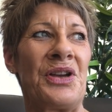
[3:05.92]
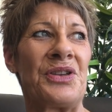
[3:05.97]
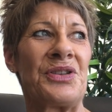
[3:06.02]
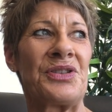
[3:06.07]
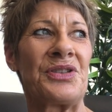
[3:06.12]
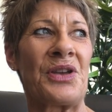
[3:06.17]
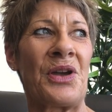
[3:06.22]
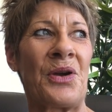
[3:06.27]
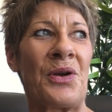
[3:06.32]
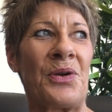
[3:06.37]

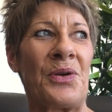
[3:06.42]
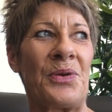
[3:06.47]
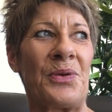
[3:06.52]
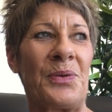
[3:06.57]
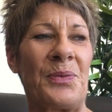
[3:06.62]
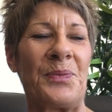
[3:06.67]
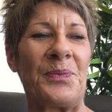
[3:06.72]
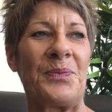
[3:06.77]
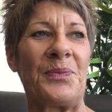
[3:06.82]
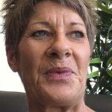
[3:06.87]
So,
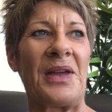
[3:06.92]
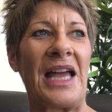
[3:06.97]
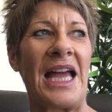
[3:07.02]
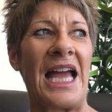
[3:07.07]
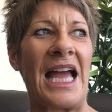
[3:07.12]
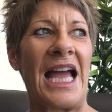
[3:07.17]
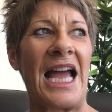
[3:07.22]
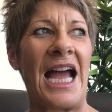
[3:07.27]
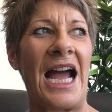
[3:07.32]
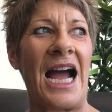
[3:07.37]

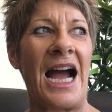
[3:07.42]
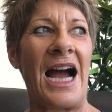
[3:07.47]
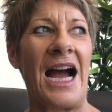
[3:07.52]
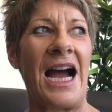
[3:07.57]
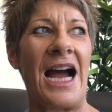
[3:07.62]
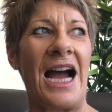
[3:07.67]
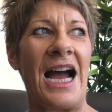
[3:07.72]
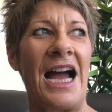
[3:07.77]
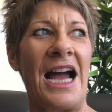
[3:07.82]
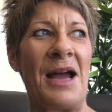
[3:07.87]

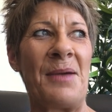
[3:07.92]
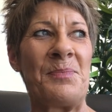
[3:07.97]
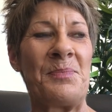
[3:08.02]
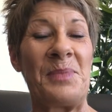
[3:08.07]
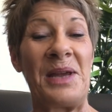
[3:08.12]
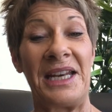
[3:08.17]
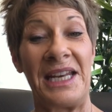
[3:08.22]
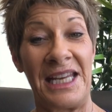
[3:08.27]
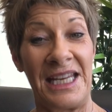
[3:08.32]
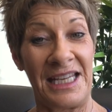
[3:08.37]

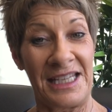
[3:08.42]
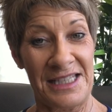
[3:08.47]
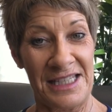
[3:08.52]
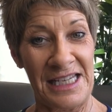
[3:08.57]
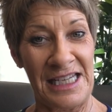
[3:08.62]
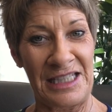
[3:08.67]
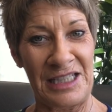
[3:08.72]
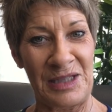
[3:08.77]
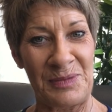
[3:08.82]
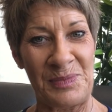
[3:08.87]
many
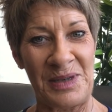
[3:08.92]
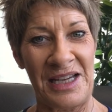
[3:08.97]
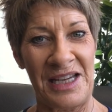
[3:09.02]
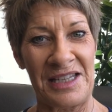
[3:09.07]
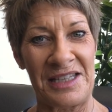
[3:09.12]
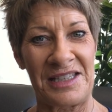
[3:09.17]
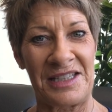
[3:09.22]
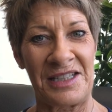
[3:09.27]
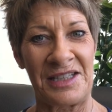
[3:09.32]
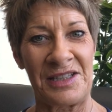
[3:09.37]
ascended
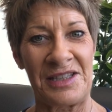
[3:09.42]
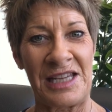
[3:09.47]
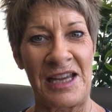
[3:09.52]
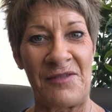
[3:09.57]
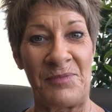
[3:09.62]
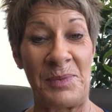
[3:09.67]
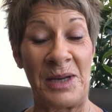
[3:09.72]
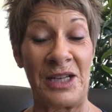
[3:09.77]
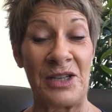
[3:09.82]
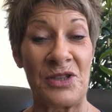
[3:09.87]
masters
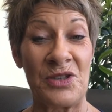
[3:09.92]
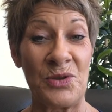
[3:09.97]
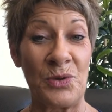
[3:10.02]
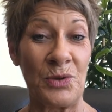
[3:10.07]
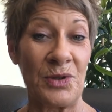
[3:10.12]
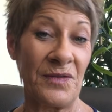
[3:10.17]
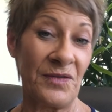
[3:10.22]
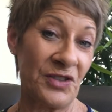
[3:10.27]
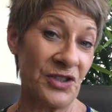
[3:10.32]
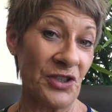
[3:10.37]
have been
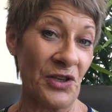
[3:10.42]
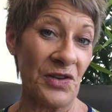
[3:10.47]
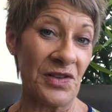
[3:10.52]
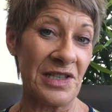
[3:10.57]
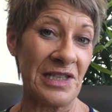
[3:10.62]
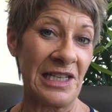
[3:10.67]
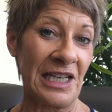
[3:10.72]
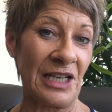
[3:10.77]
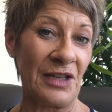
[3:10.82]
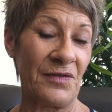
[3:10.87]
sort of
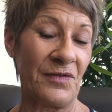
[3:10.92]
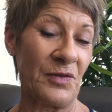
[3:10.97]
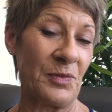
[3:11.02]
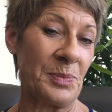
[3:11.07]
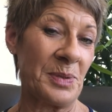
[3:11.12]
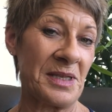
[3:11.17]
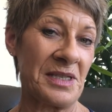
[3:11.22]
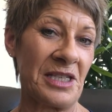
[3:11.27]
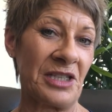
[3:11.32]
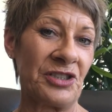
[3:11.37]
jostling for
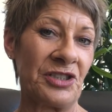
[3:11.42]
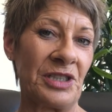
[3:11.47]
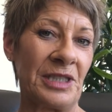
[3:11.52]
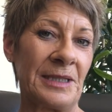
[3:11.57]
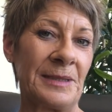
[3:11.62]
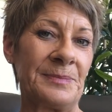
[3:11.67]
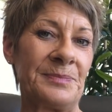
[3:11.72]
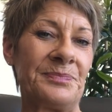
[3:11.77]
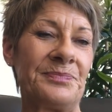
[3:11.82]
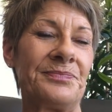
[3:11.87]

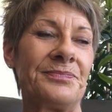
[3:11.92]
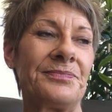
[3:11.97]
position